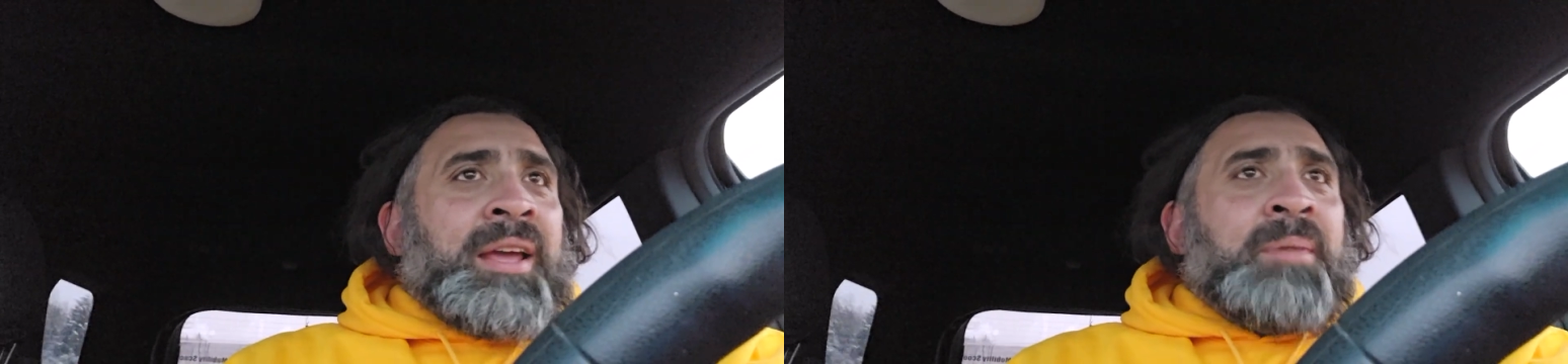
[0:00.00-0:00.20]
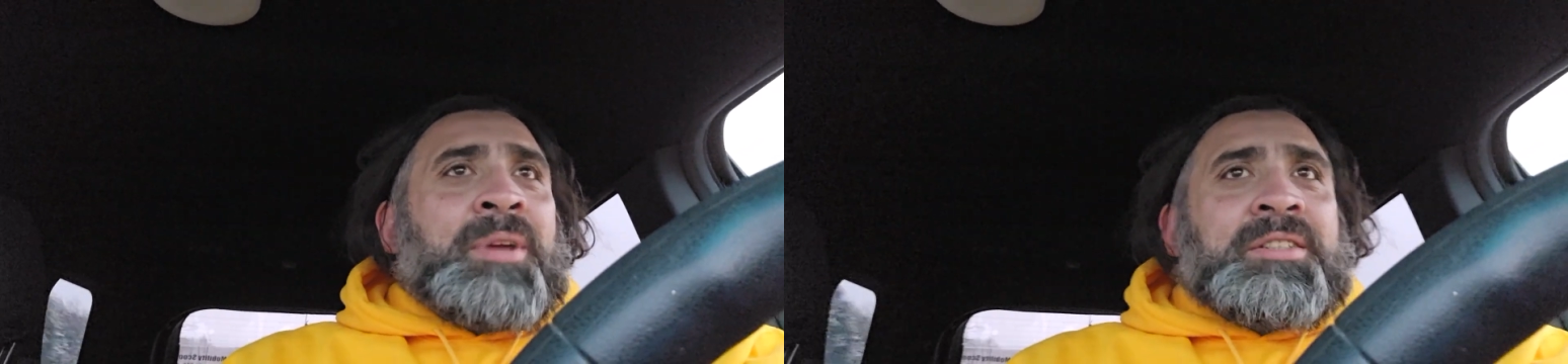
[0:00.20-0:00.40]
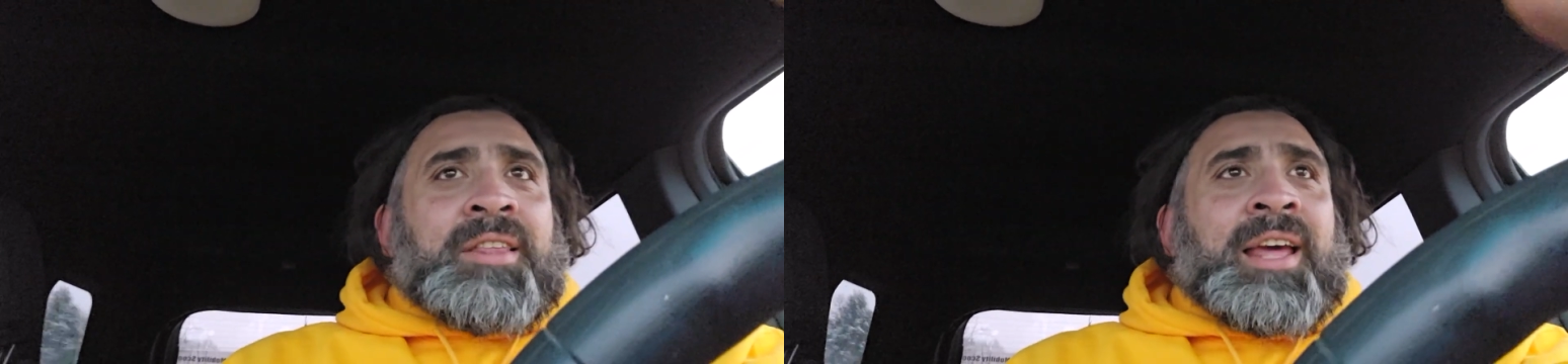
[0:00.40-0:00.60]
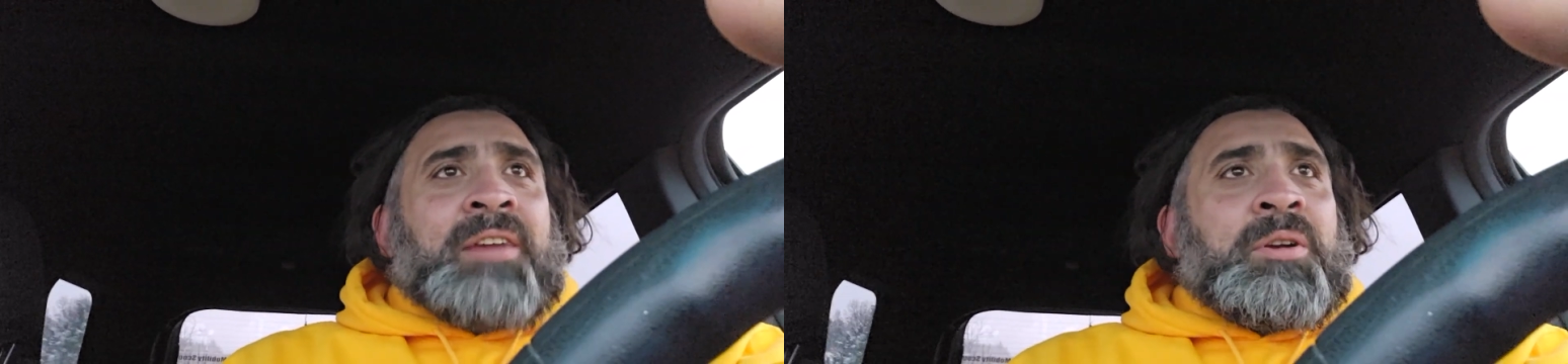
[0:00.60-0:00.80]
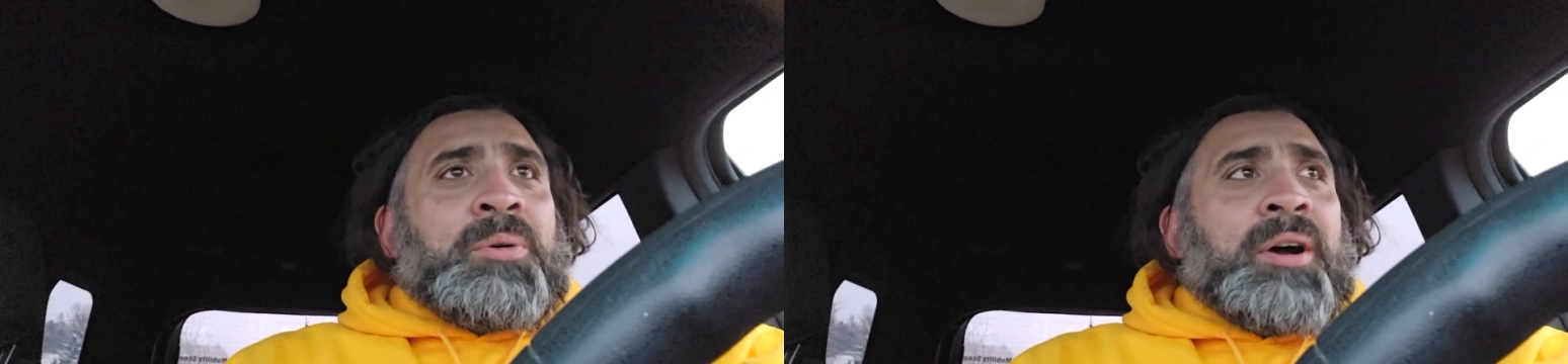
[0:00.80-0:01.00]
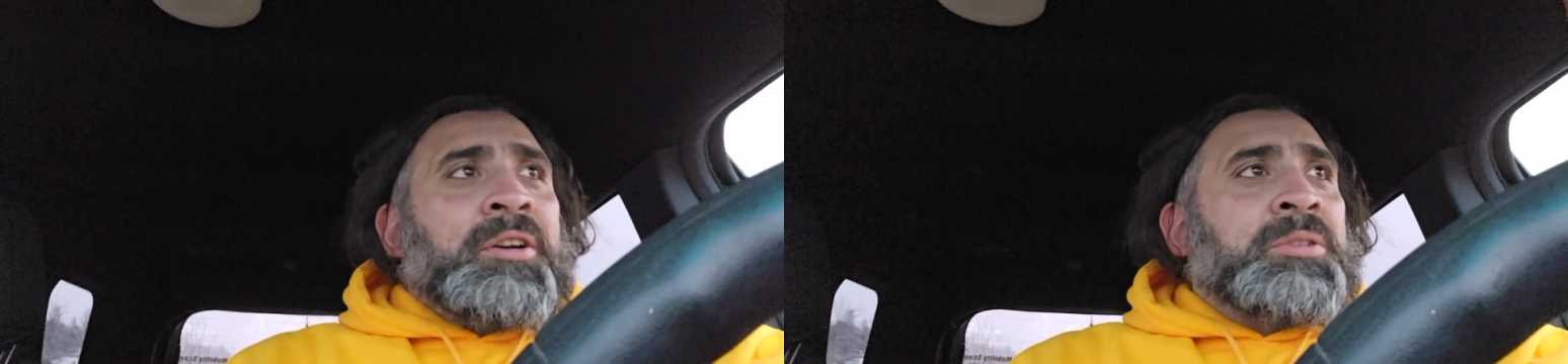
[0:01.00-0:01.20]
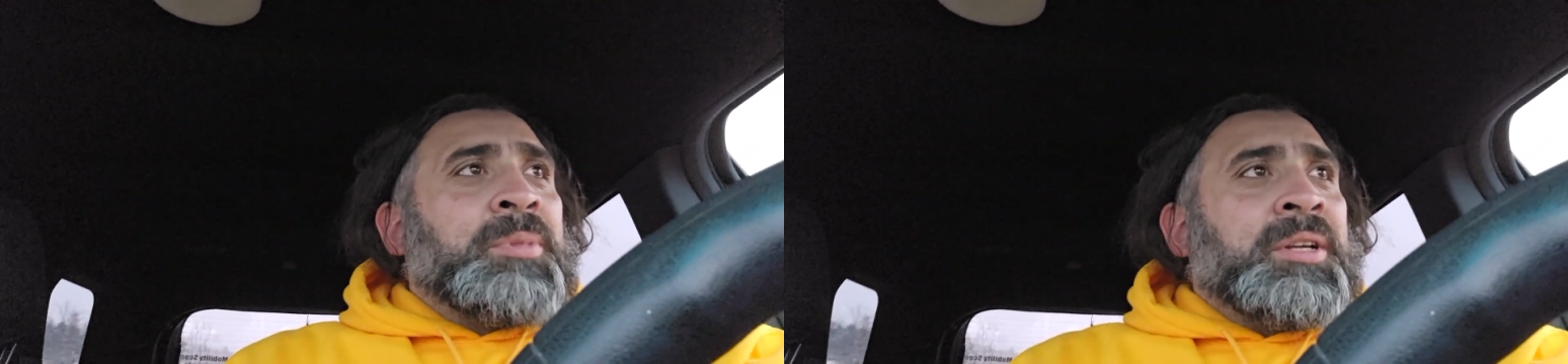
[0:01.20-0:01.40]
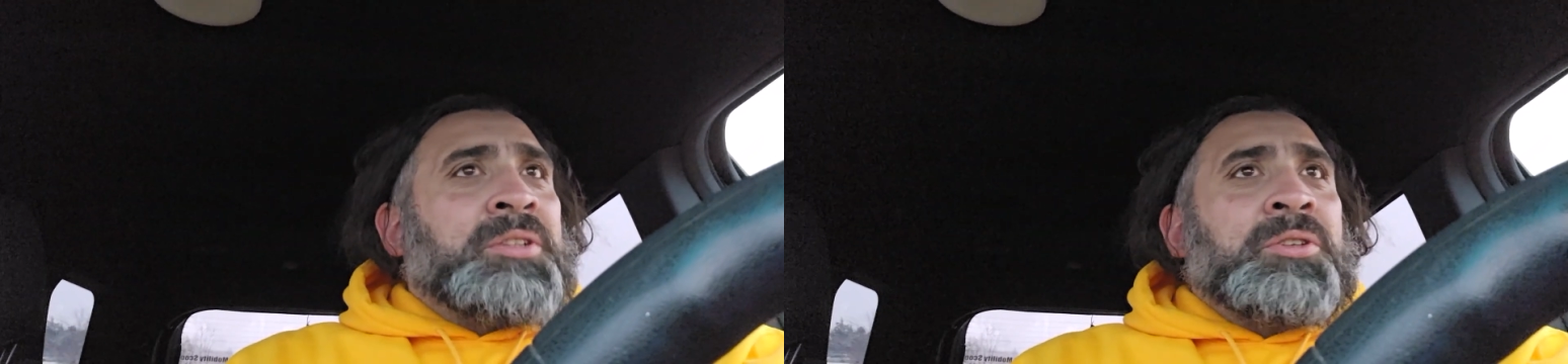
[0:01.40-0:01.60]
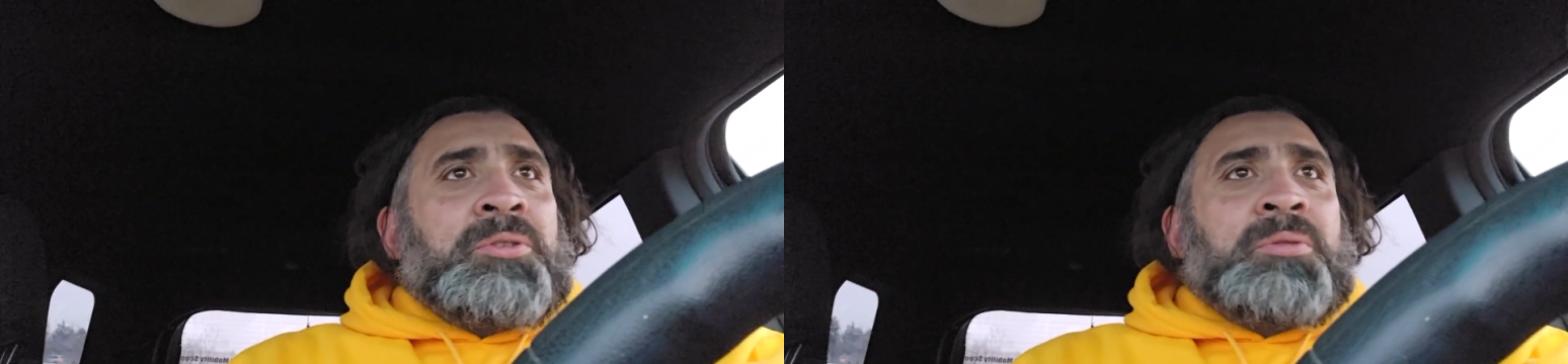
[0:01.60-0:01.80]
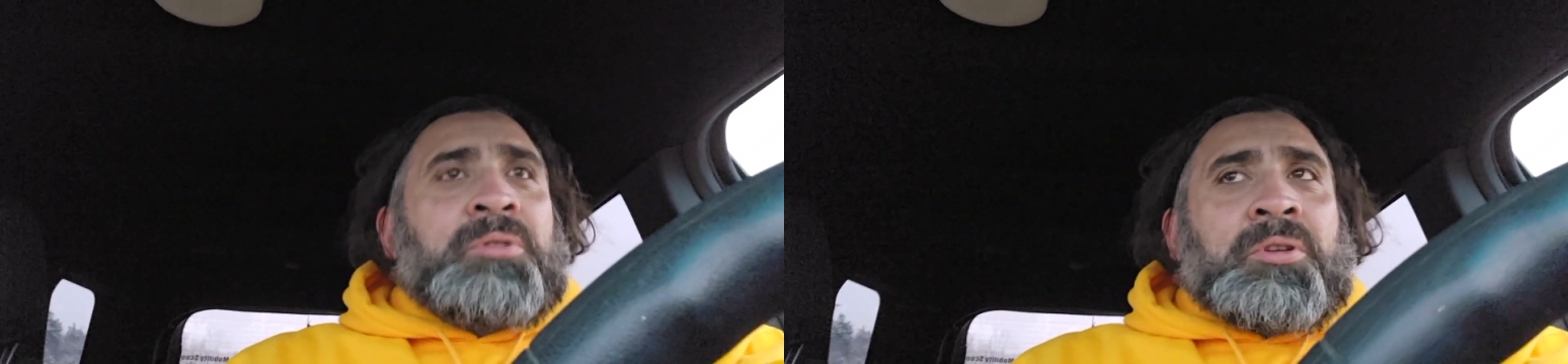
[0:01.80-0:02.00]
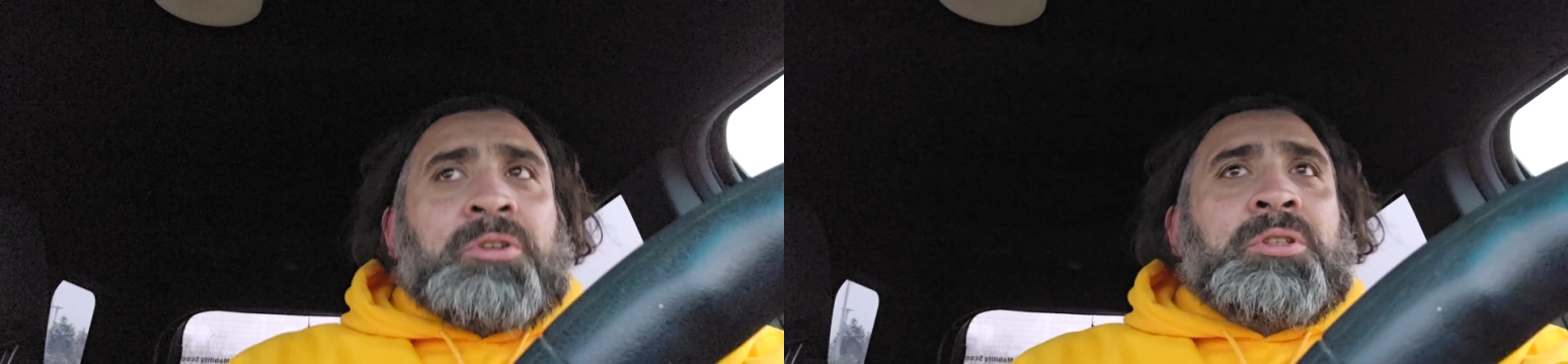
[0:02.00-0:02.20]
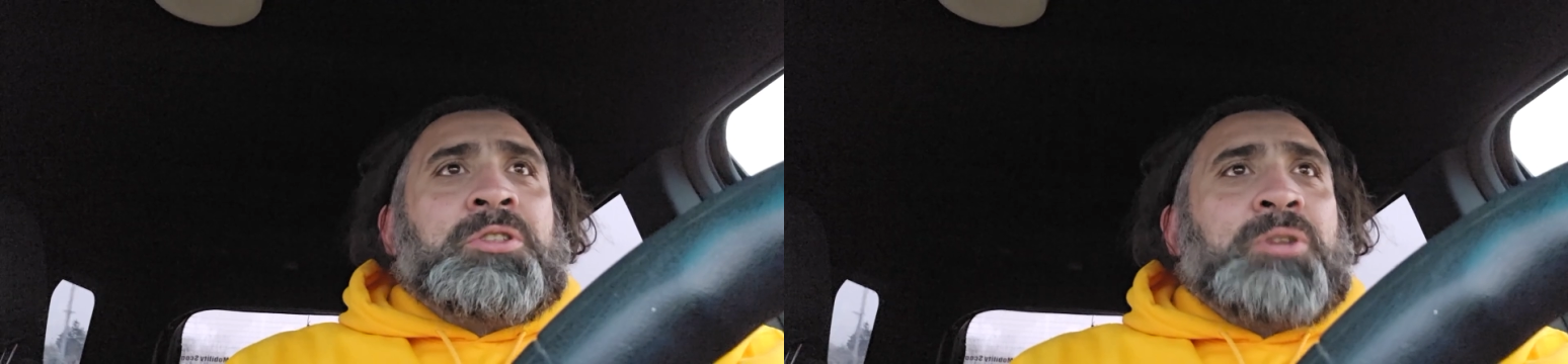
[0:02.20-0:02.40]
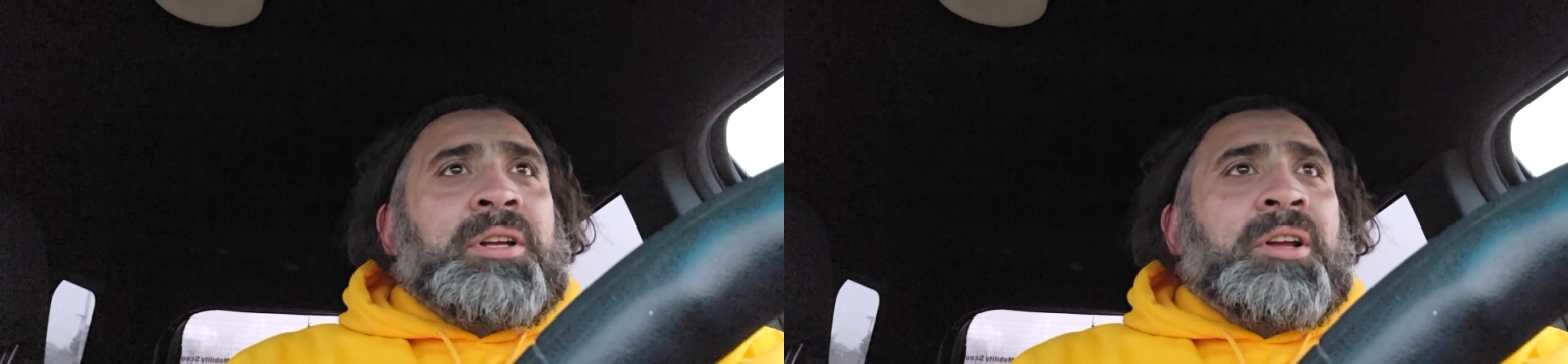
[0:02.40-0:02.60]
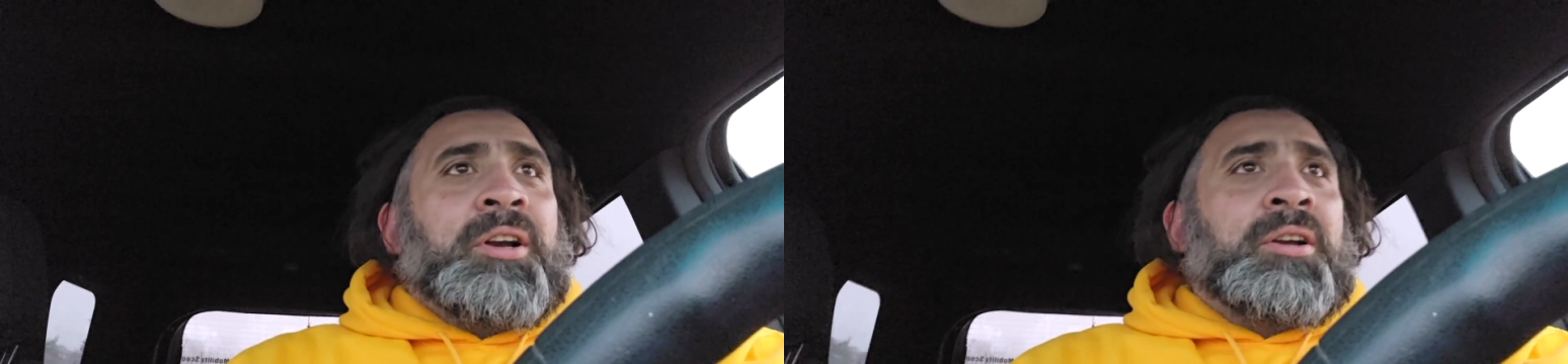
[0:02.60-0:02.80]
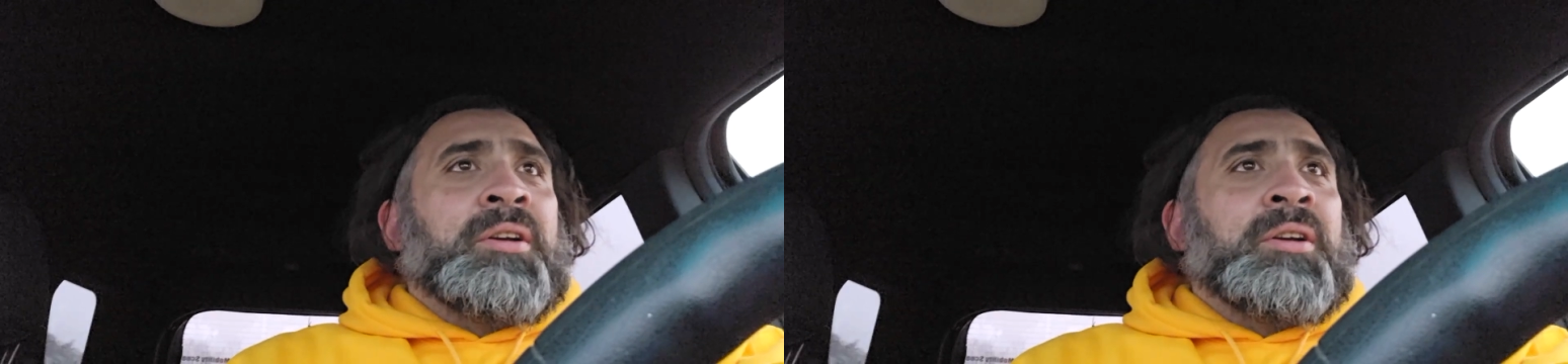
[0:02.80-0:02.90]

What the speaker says: And because of that, it requires me to use a trailer.